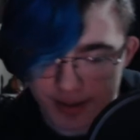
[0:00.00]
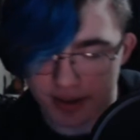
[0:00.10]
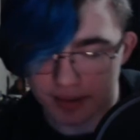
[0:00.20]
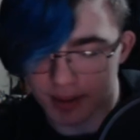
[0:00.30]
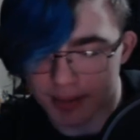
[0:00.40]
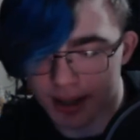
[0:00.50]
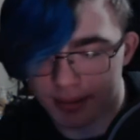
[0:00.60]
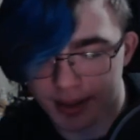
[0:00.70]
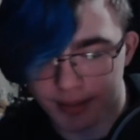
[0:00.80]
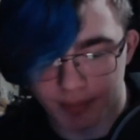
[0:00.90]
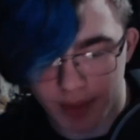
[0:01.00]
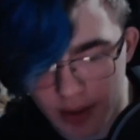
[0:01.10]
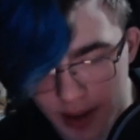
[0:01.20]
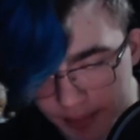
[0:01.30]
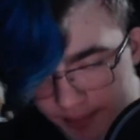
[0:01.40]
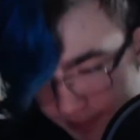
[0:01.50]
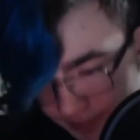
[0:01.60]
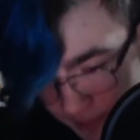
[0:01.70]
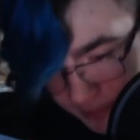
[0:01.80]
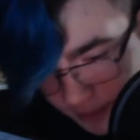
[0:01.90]
doesn't really bother me. Okay.
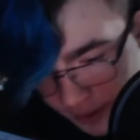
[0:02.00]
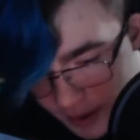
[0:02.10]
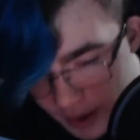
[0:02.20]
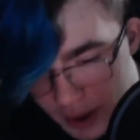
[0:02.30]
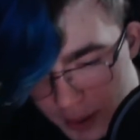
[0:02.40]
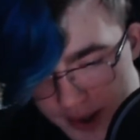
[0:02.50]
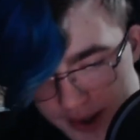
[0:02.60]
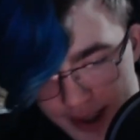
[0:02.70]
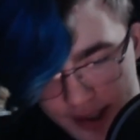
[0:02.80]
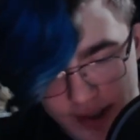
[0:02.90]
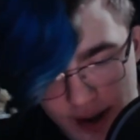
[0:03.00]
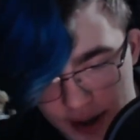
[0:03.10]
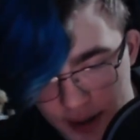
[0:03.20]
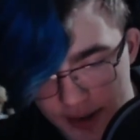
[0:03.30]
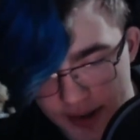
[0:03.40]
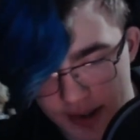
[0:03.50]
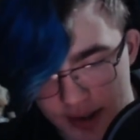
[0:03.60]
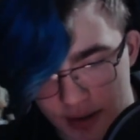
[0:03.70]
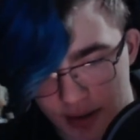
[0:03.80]
What's the last song you listened to?